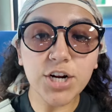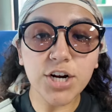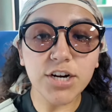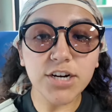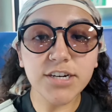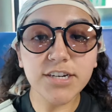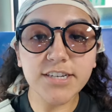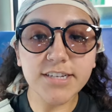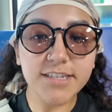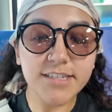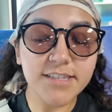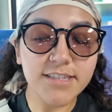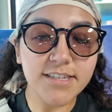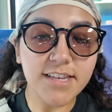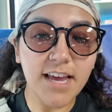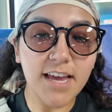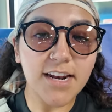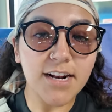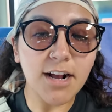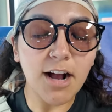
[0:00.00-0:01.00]
curtains
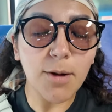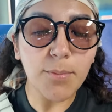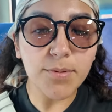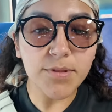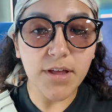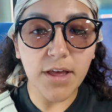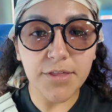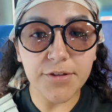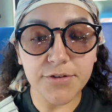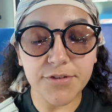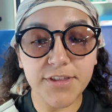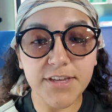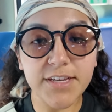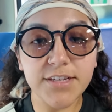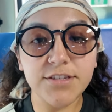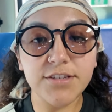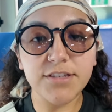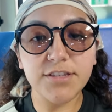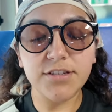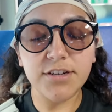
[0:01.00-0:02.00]
and a couple other
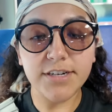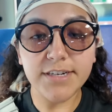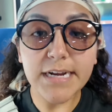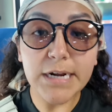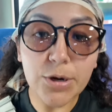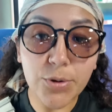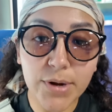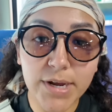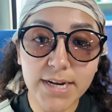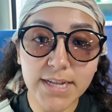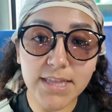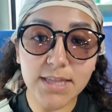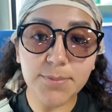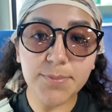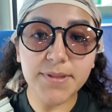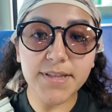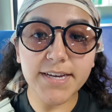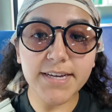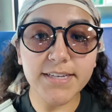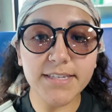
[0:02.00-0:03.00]
things to start decorating the
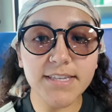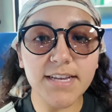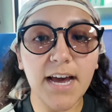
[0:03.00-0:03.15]
place.